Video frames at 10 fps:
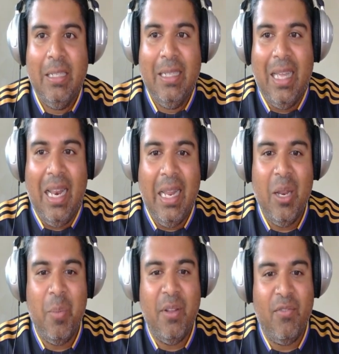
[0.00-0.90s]
a little
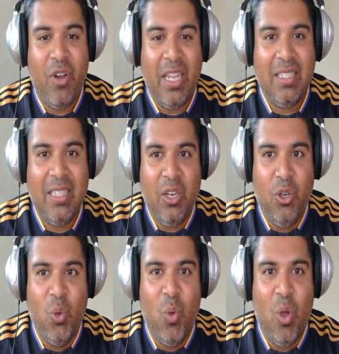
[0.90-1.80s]
bit of racing
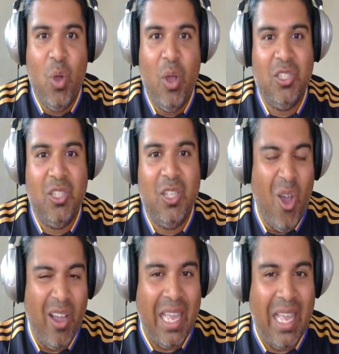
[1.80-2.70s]
nuance just to
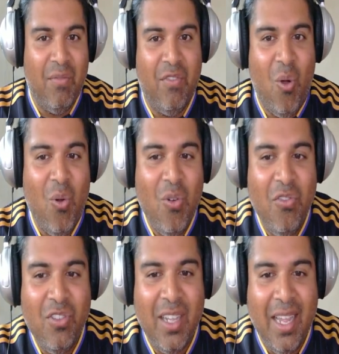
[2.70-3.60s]
not get
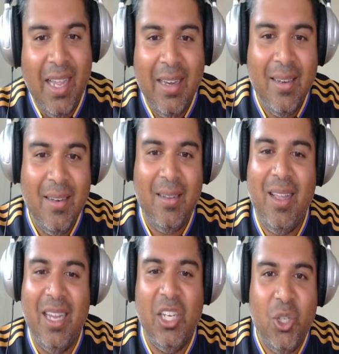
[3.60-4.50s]
involved in
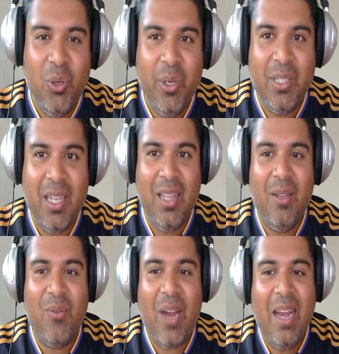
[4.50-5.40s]
issues in
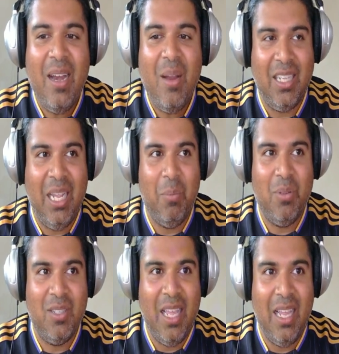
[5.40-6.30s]
the rain. Maybe he
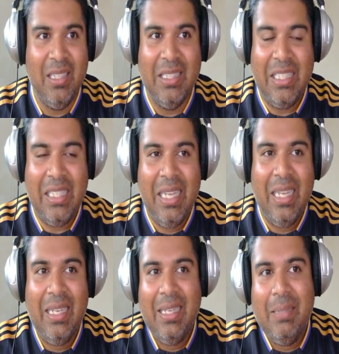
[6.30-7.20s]
keeps things
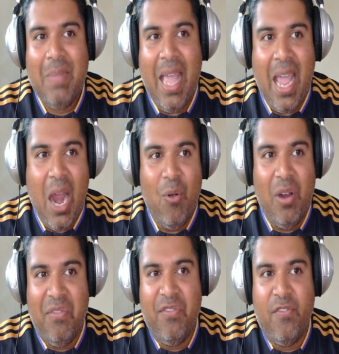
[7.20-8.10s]

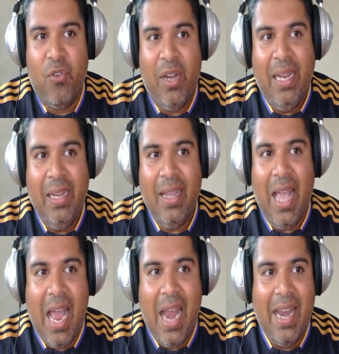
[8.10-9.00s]
error-free
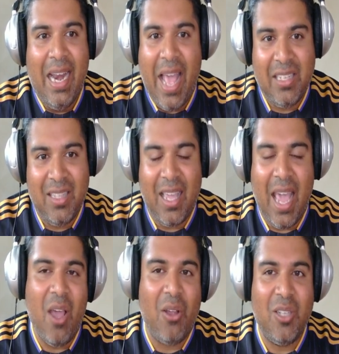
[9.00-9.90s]
and lets the
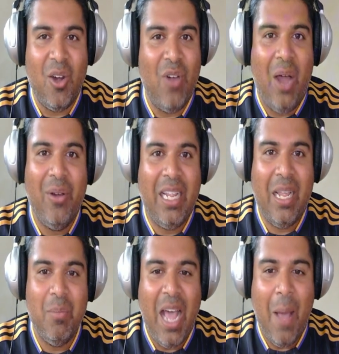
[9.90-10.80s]
chaos around
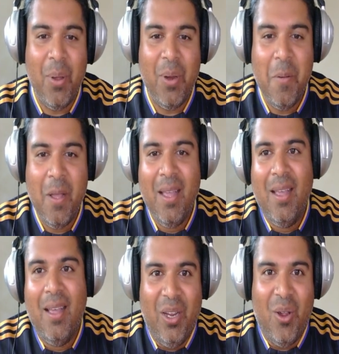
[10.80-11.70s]
him happen.
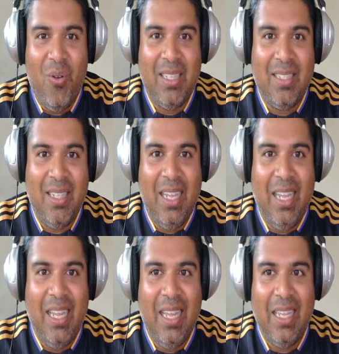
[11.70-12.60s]
You don't see
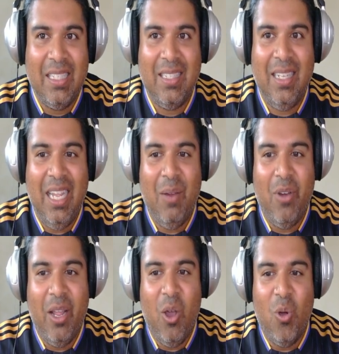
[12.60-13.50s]
his team
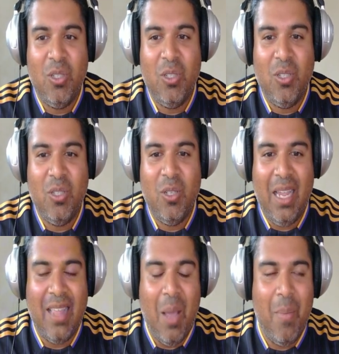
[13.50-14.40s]
really also making
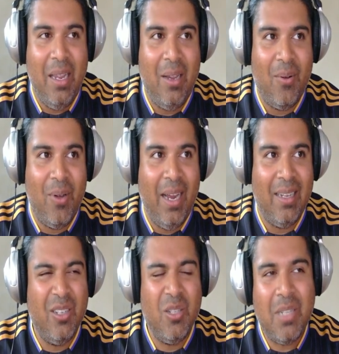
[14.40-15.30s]
that many great.
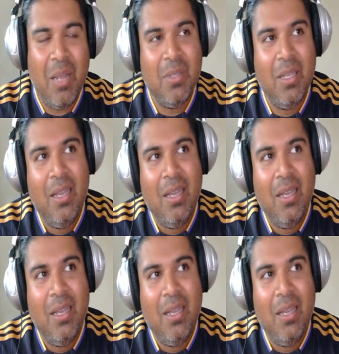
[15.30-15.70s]
And sometimes